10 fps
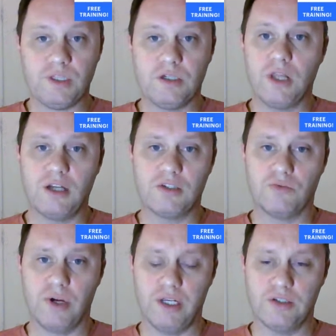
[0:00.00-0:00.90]
Lots of
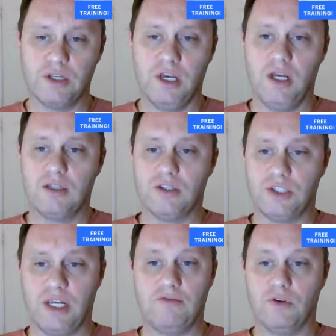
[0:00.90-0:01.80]
ways to
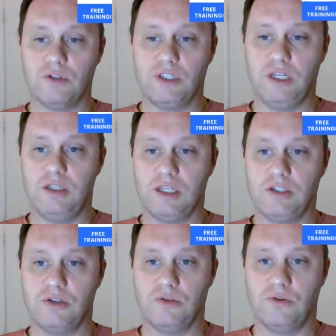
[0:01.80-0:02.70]
save those seeds
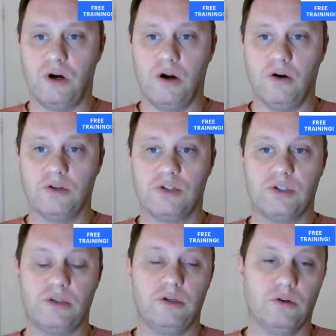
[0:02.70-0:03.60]
as
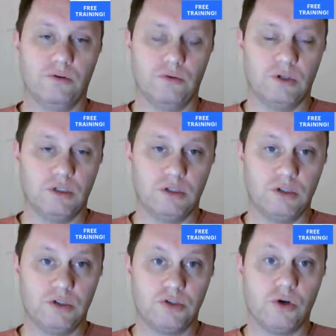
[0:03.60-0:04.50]
you're
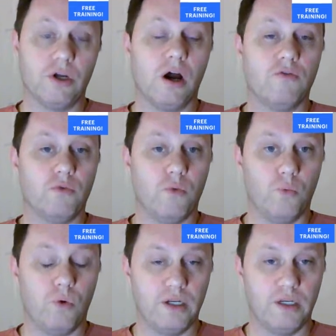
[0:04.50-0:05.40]
turning off
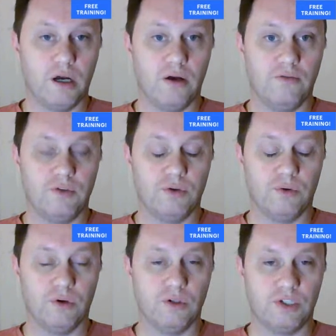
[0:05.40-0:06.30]
one of
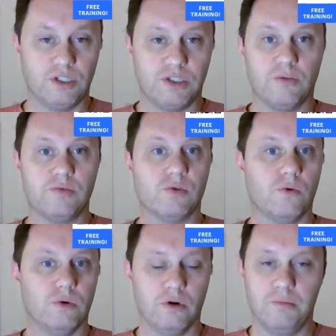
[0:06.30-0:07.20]
your systems,
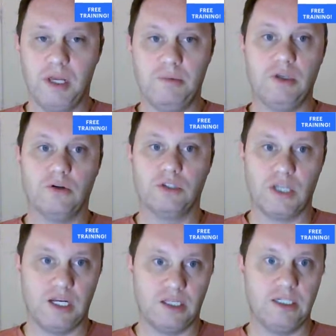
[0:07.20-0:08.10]
or maybe you're
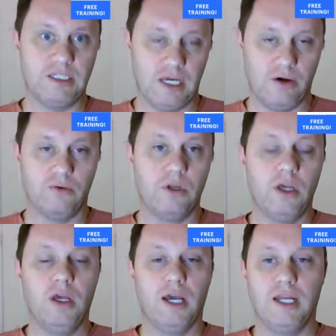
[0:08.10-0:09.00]
cycling down
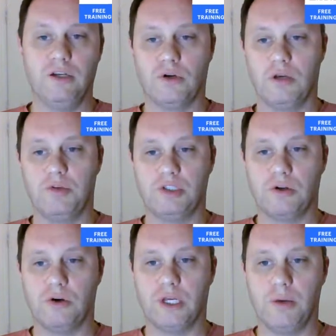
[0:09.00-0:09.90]
and you're going to be
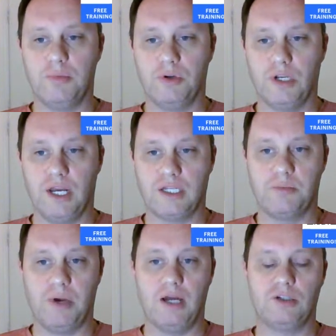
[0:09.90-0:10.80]
starting up your next
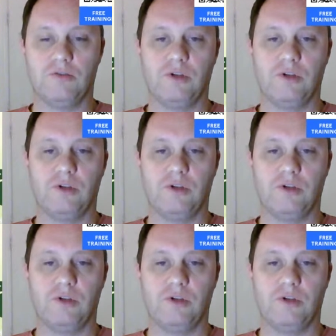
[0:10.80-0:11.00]
batch of